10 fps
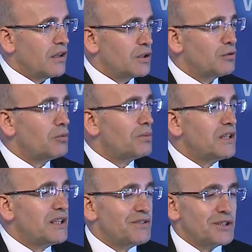You won't
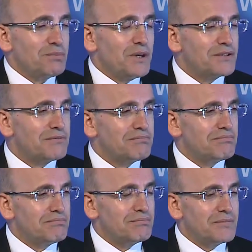believe it, but
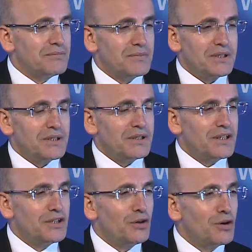
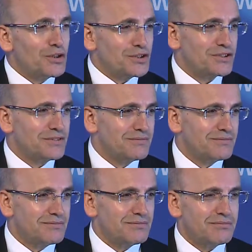in August,
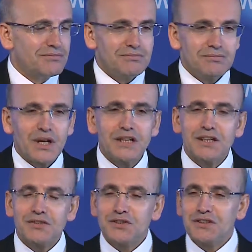right
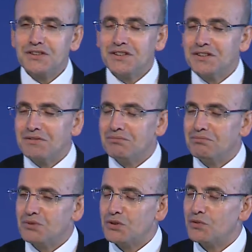after the
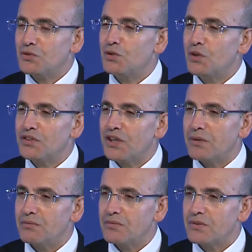sort of coup
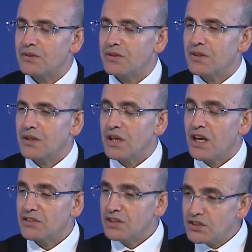attempt,
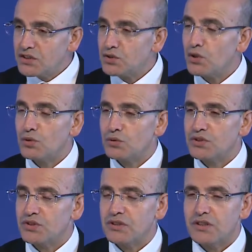and this
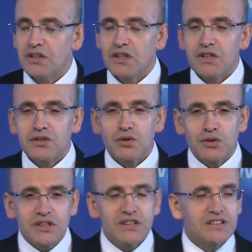shows
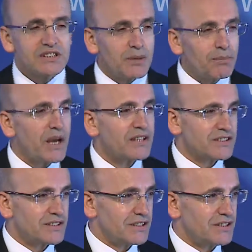Turkey's
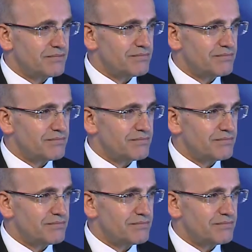capacity